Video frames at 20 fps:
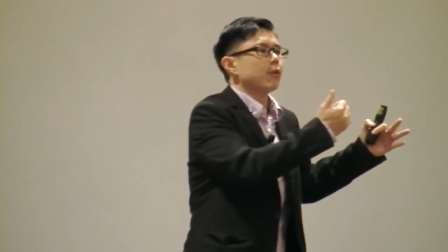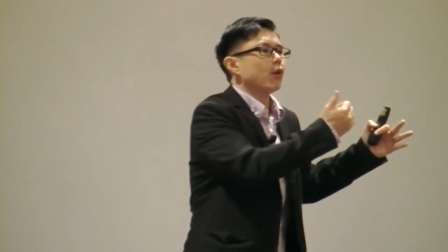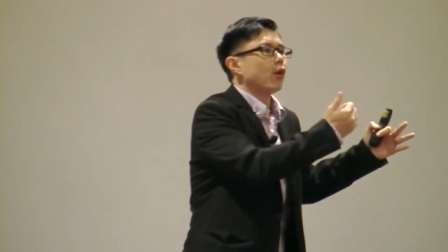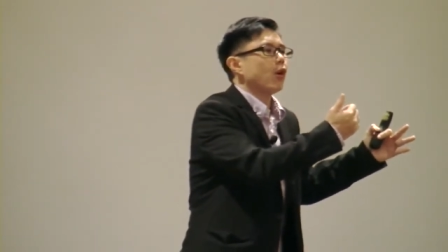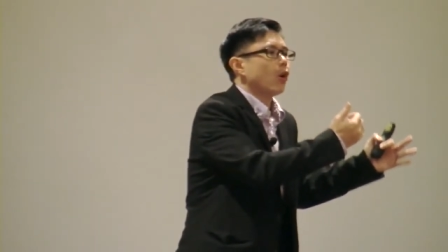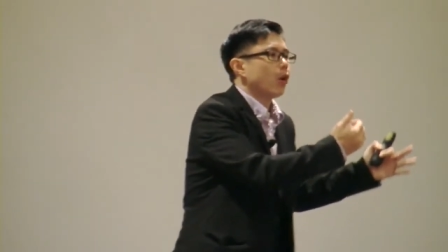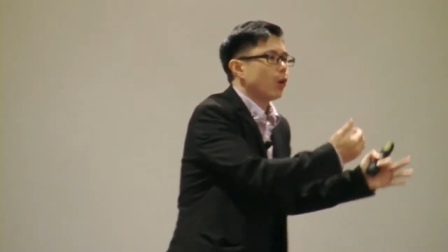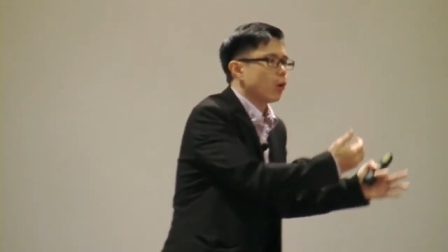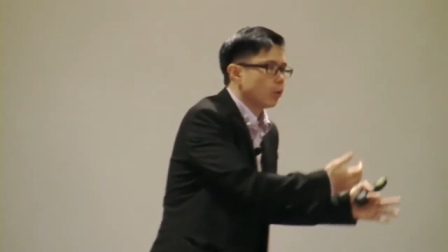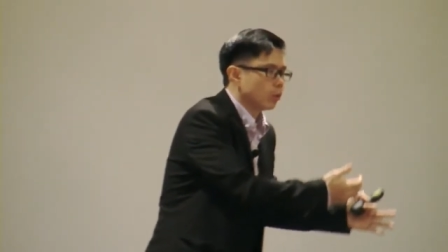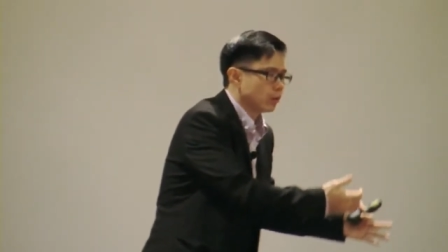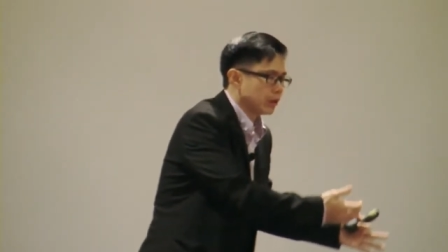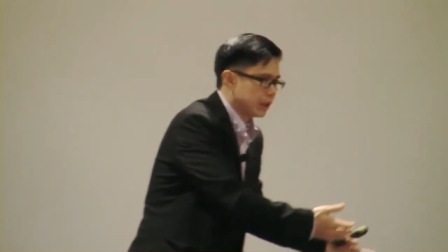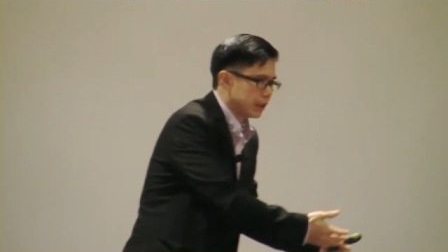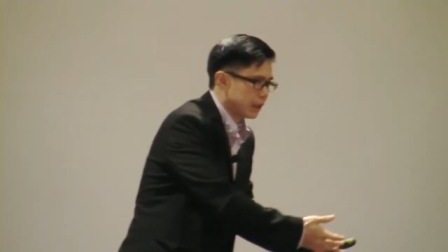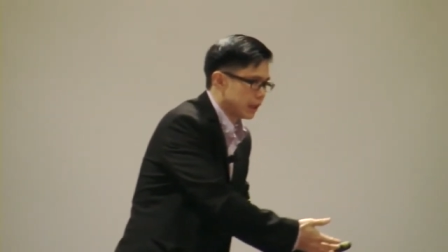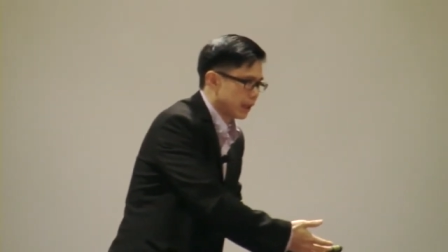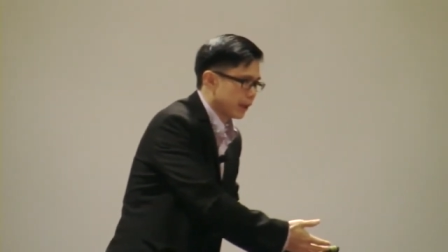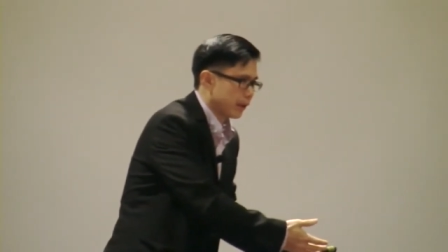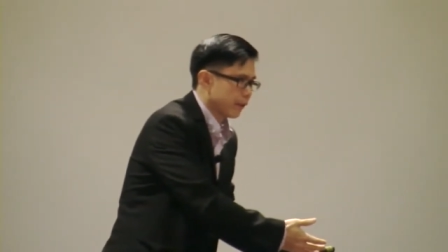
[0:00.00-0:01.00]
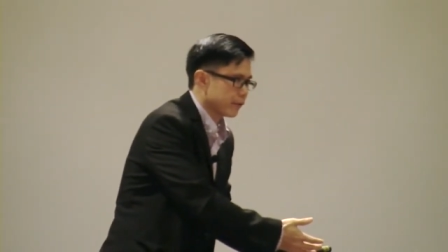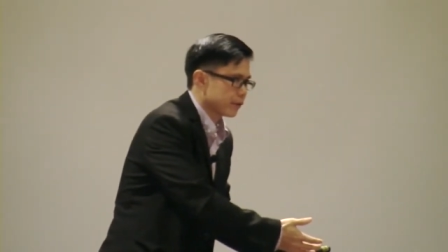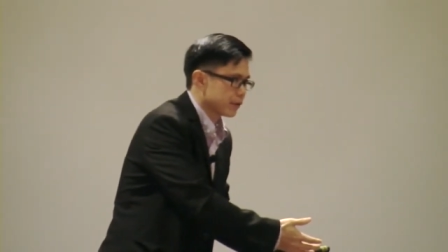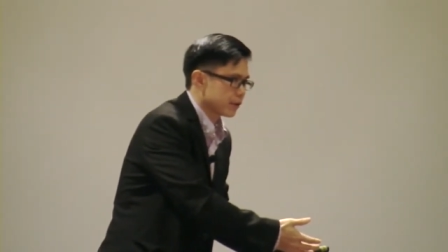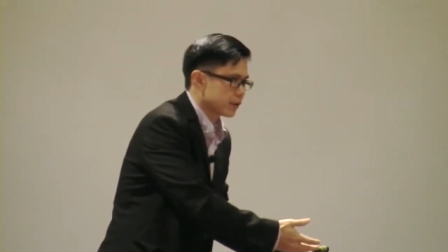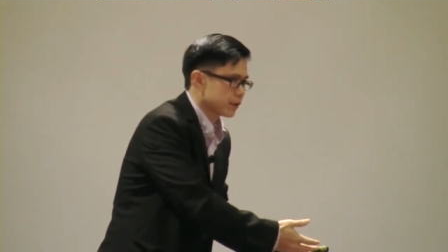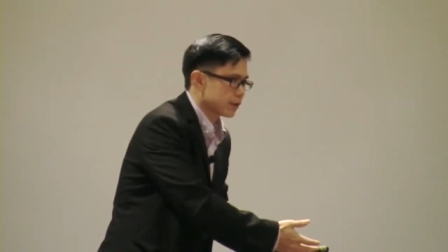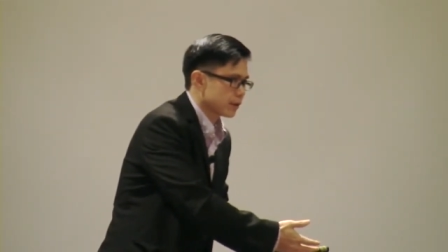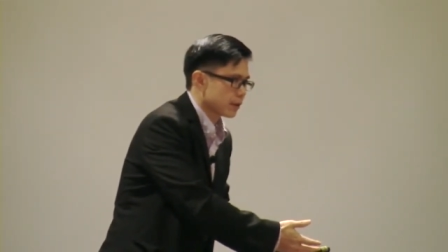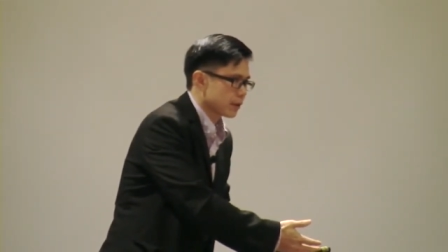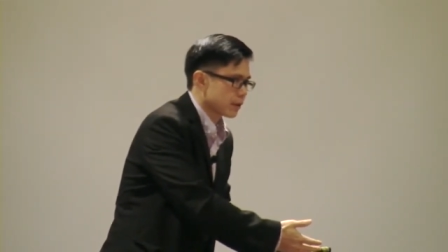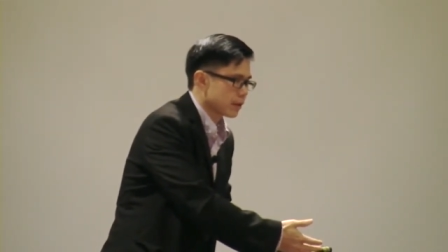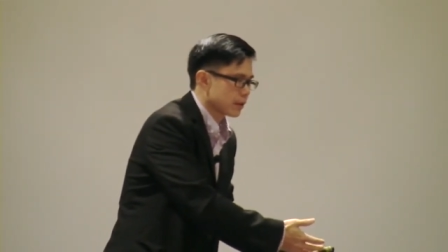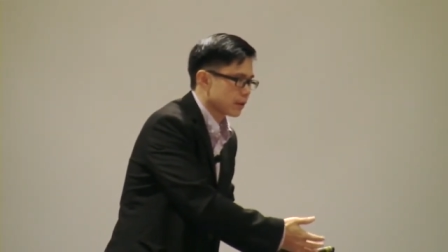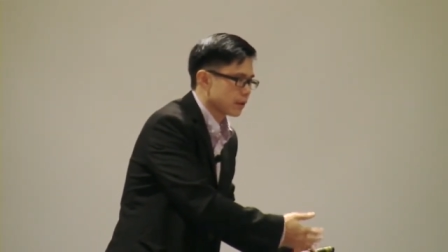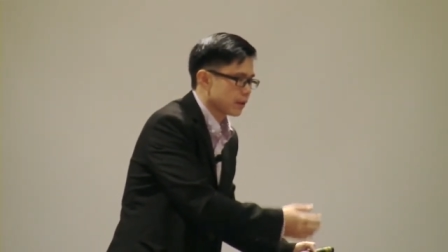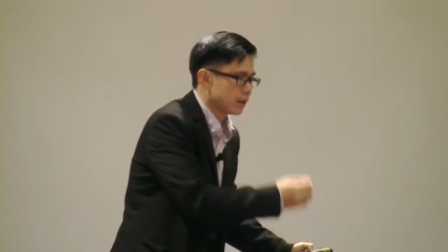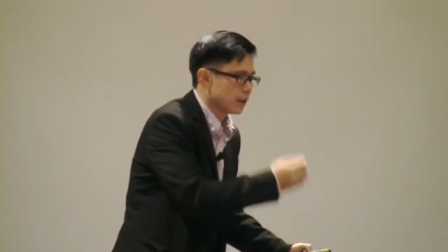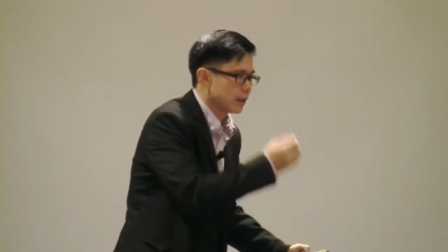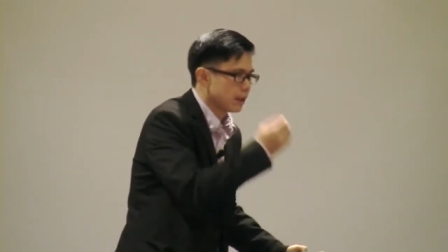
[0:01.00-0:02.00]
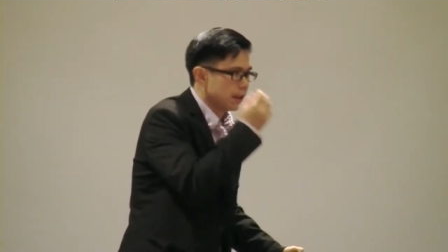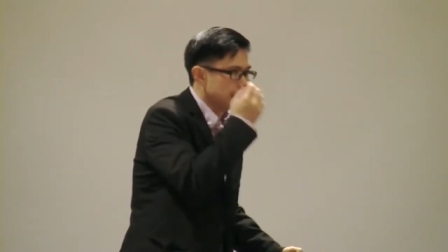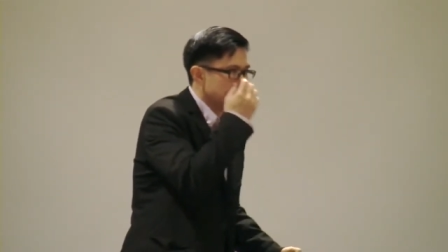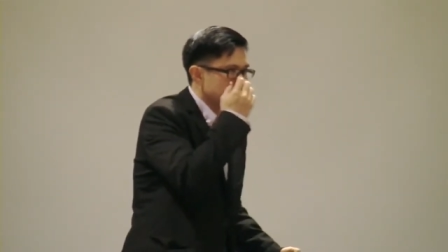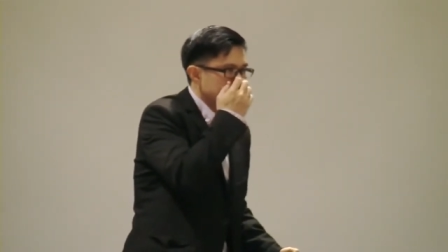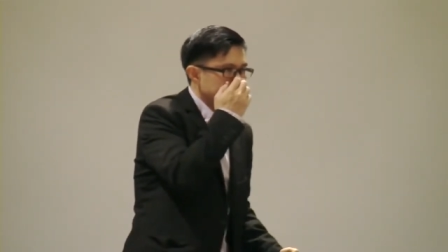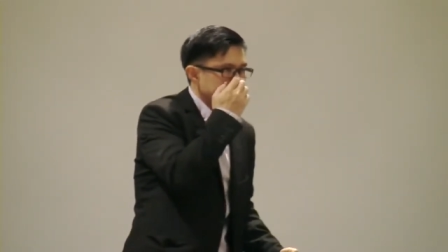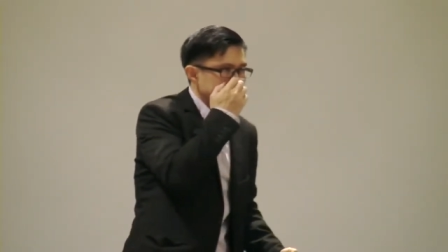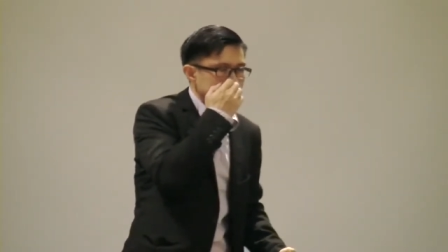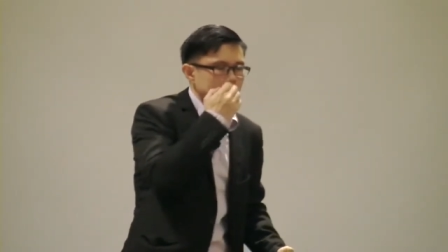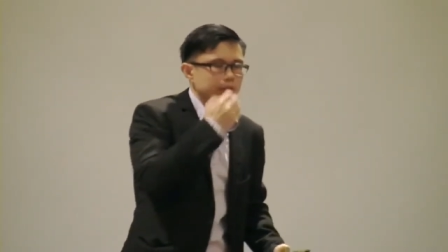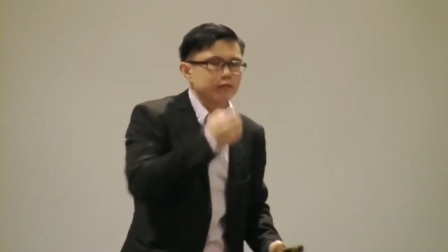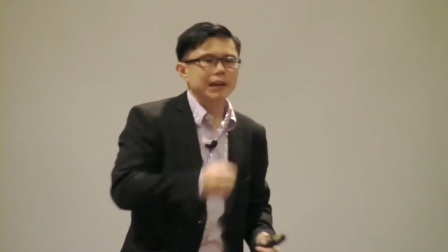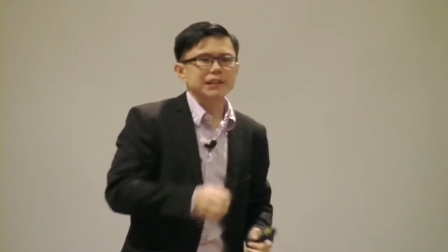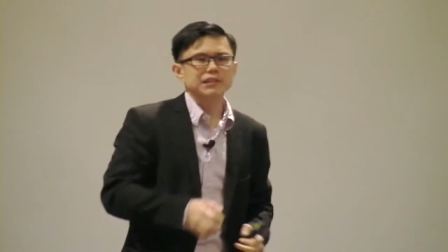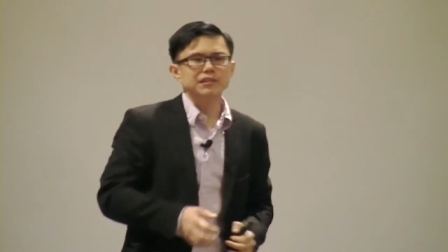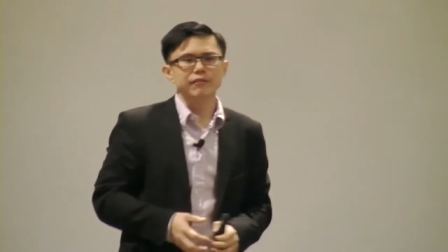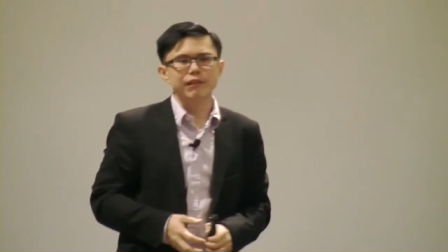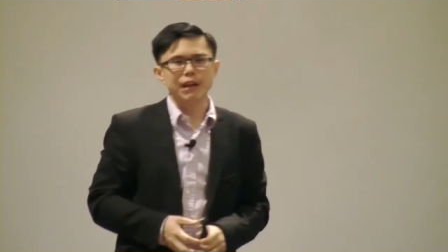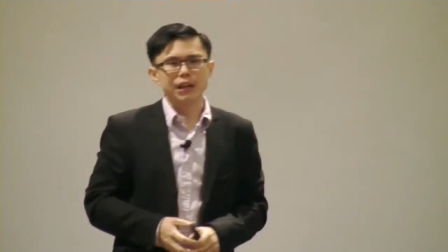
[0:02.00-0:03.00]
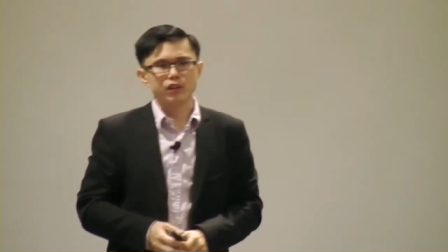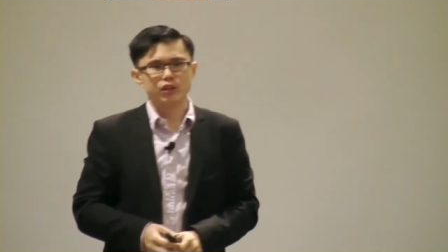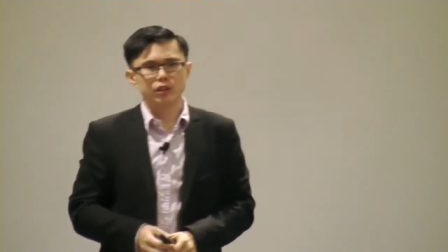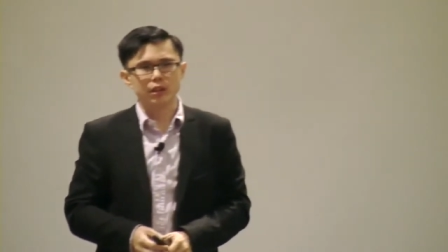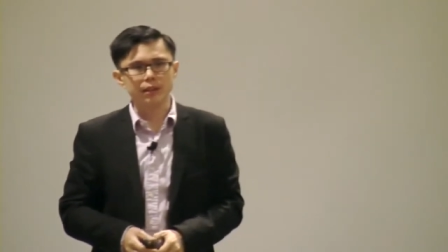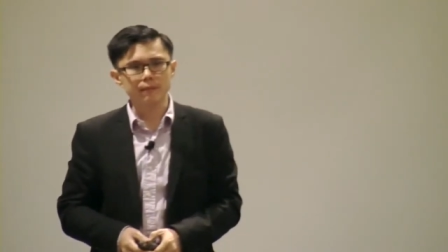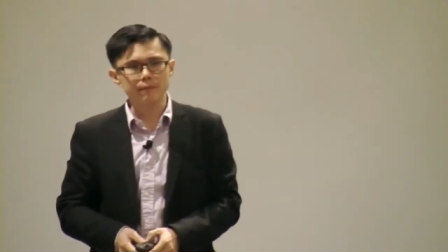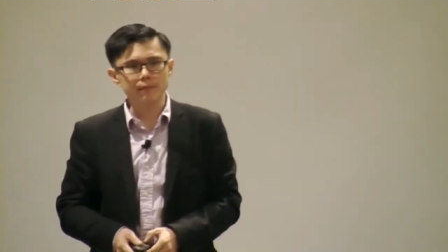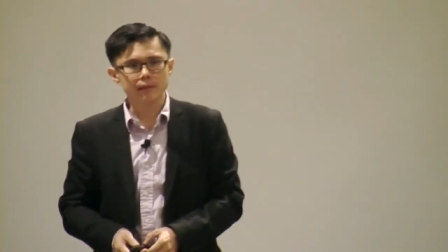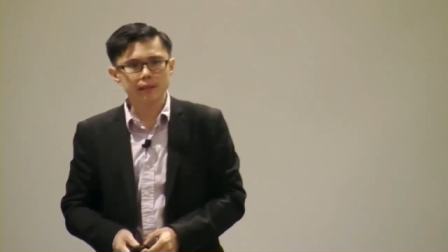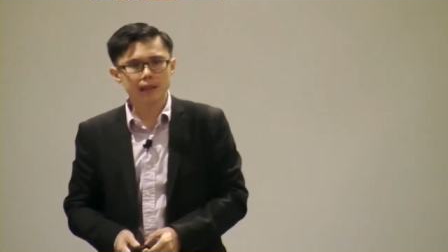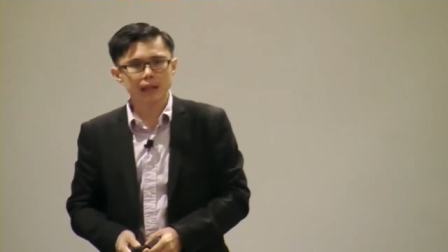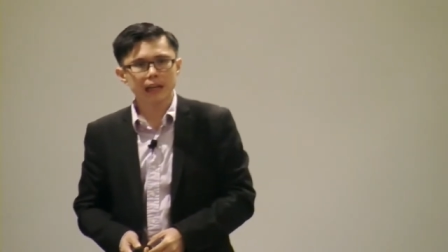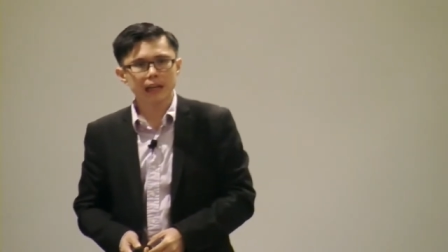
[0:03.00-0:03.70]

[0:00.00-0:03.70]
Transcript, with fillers: more holy lives. The resurrection